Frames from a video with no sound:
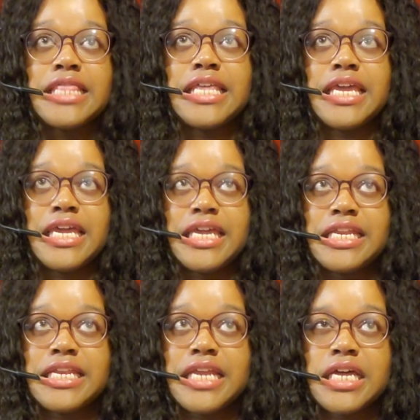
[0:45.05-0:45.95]
the
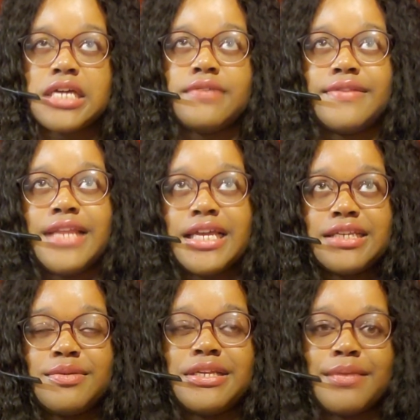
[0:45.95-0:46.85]
end of
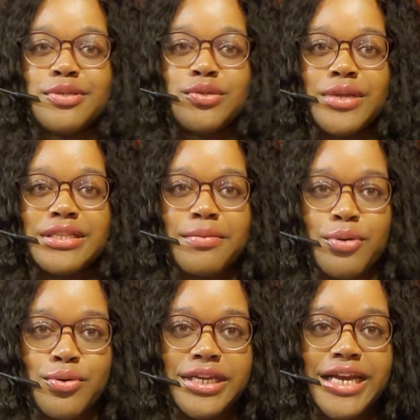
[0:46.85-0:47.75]
last week's episode at the
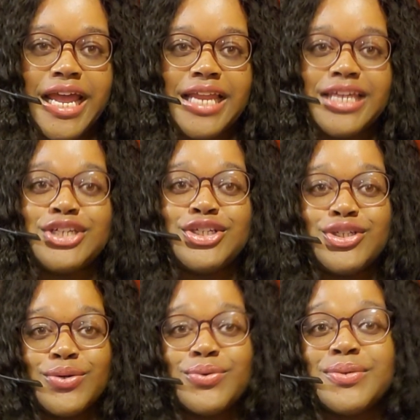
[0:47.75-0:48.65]
bowling alley
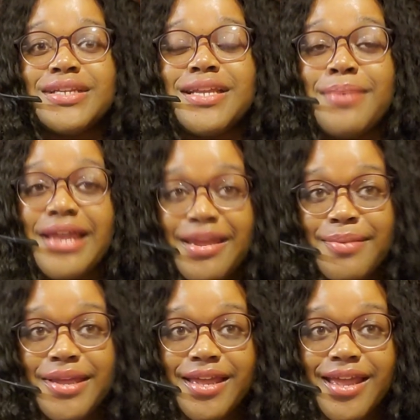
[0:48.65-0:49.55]
showed the
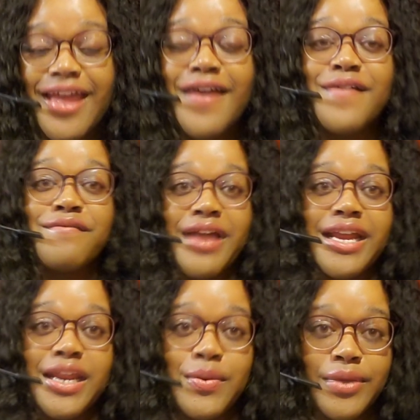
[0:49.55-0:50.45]
baby
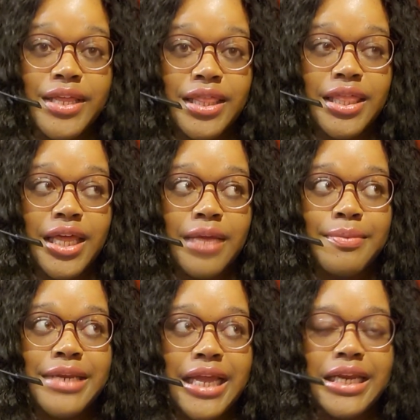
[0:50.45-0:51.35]
fighting with
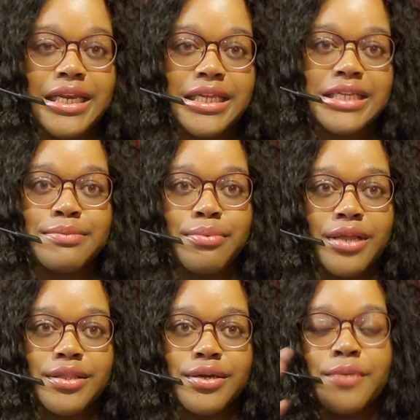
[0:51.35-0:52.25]
um, Danny Lee's
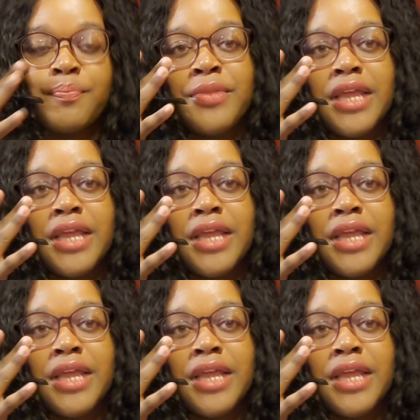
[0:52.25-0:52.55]
brother.